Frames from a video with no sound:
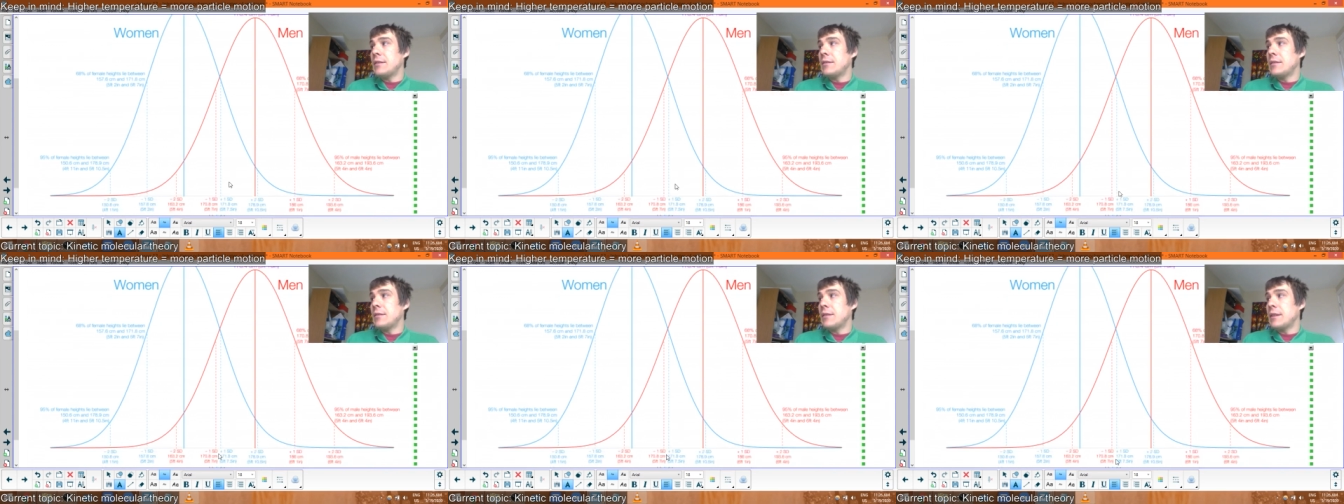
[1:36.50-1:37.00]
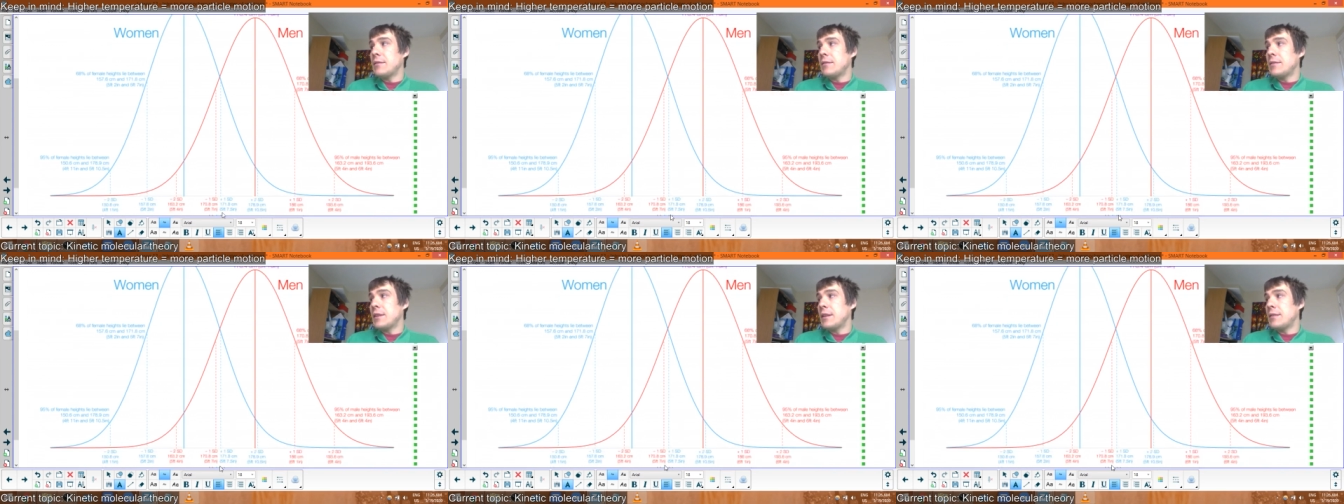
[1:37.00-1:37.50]

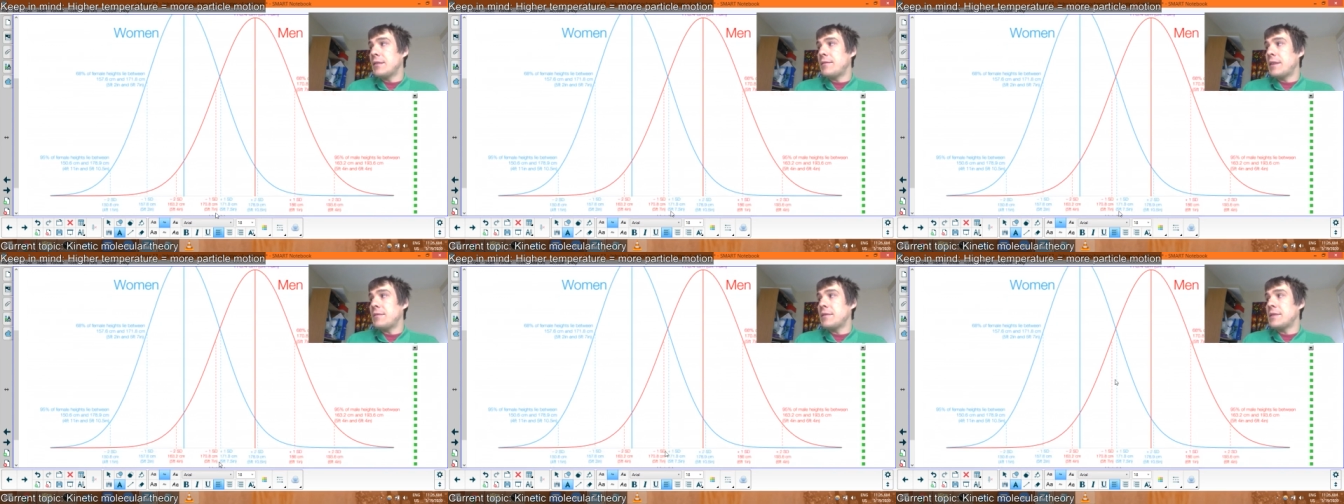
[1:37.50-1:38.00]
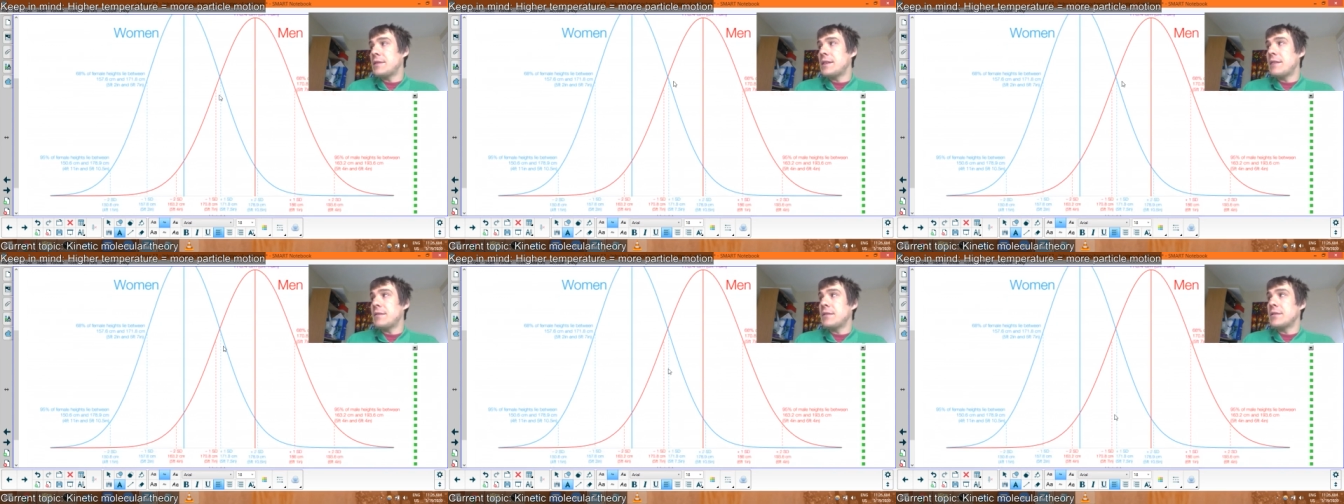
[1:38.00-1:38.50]
around
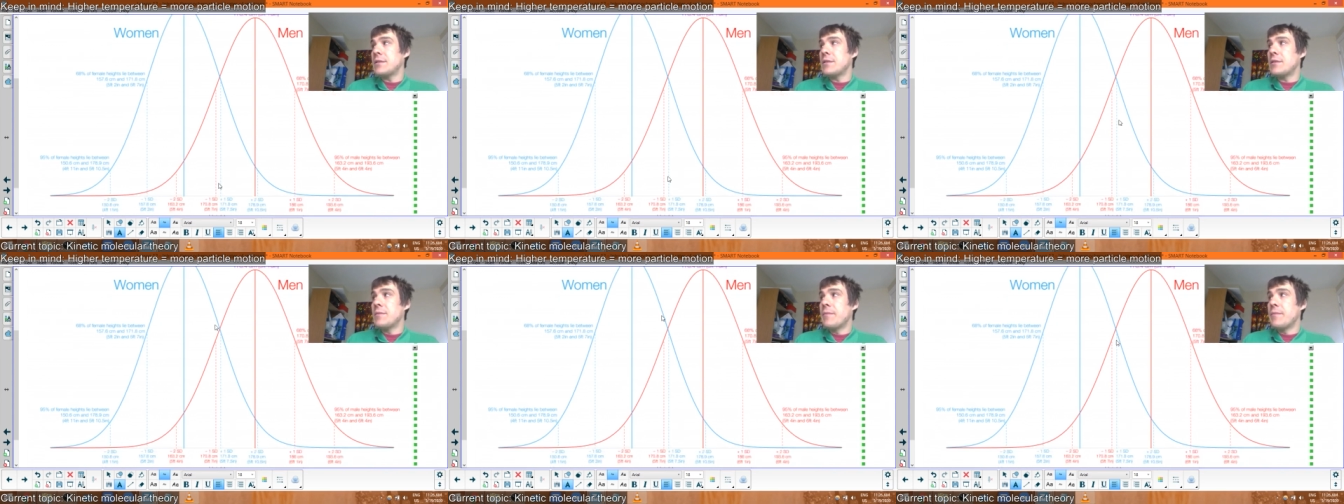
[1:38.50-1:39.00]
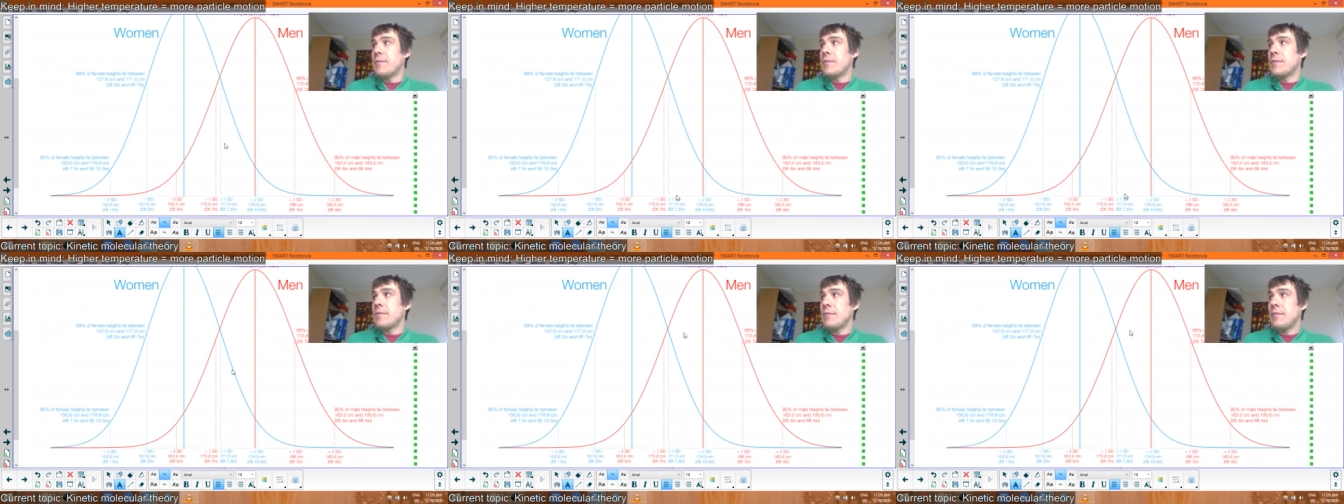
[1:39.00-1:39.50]
5'7" or so,
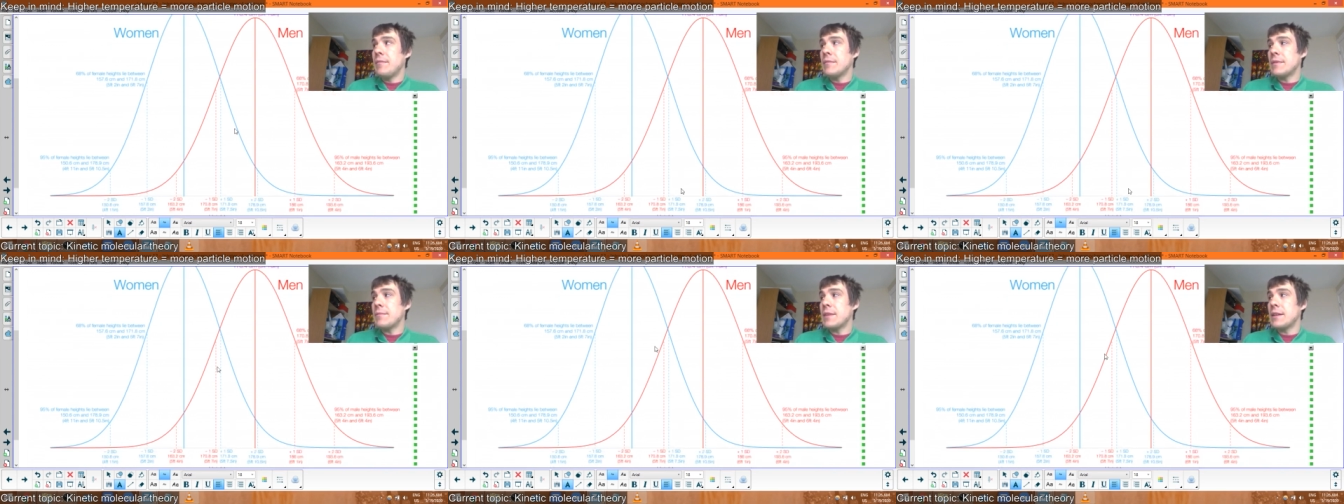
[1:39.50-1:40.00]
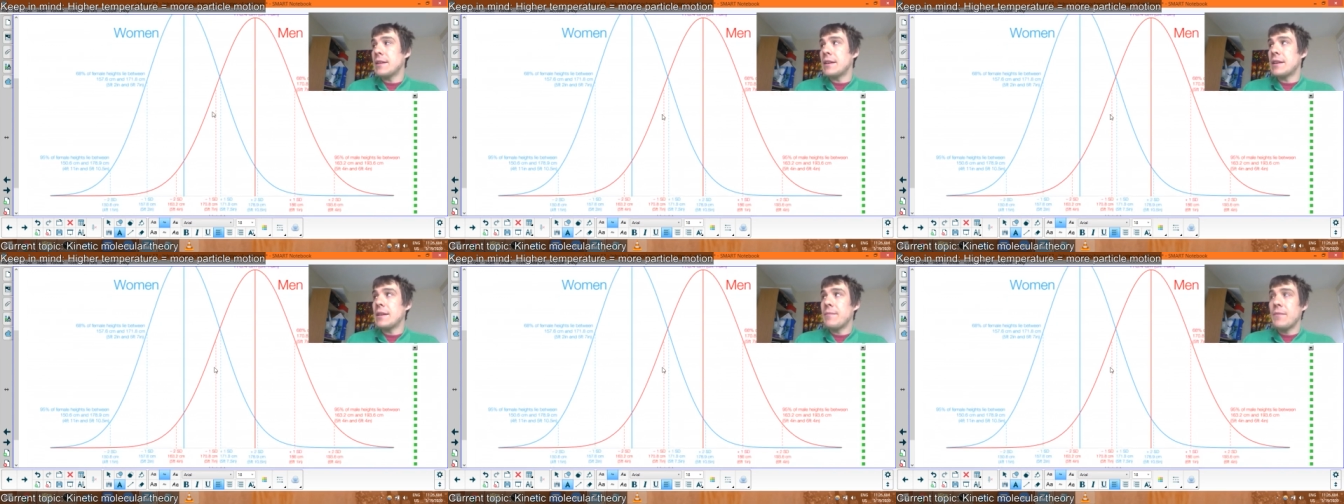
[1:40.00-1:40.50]
something
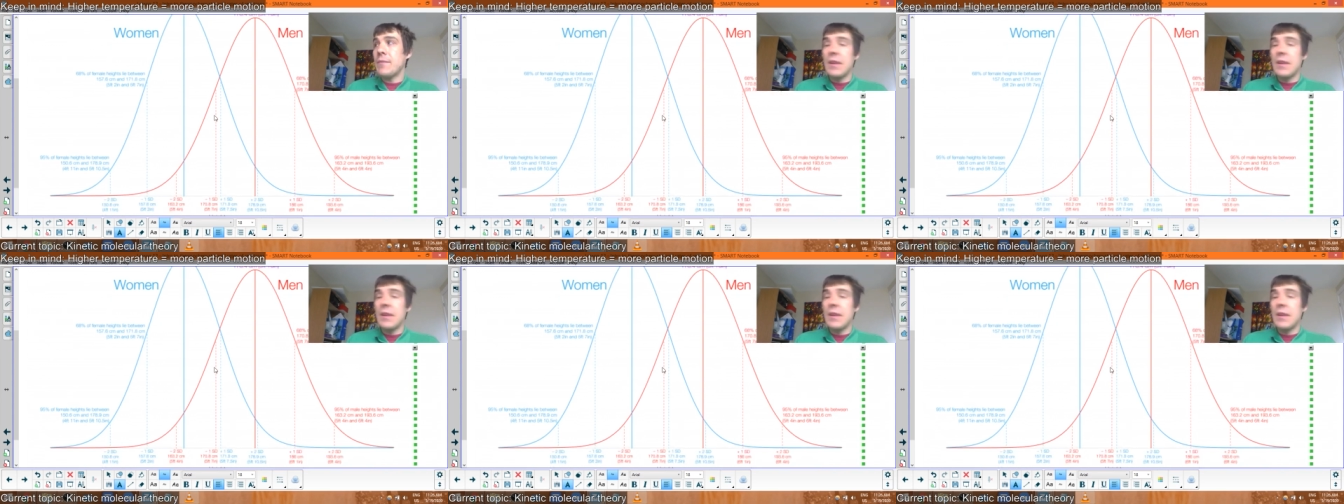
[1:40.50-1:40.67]
like that.